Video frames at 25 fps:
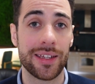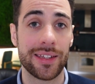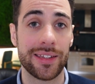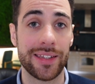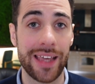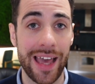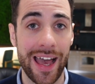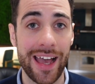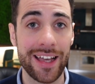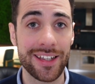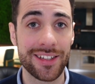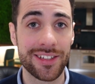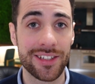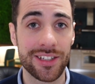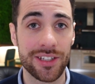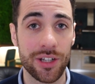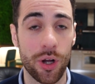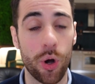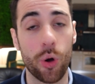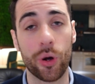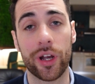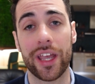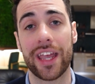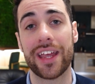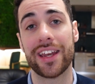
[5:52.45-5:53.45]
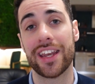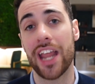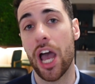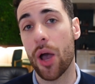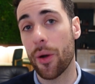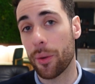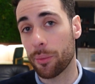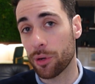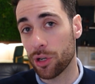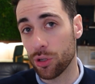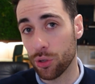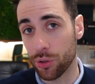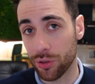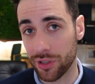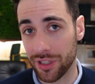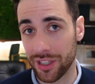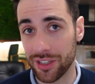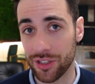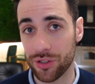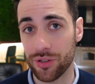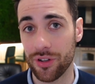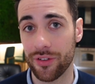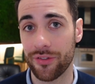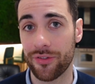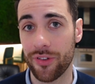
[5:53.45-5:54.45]
Yes. Okay, now I'm going to look
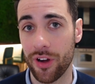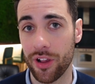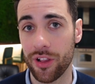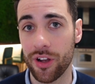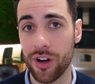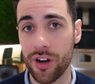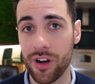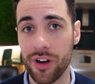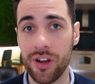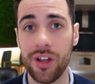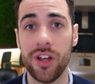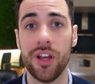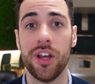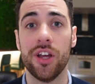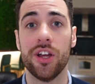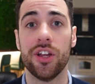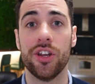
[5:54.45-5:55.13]
into it further.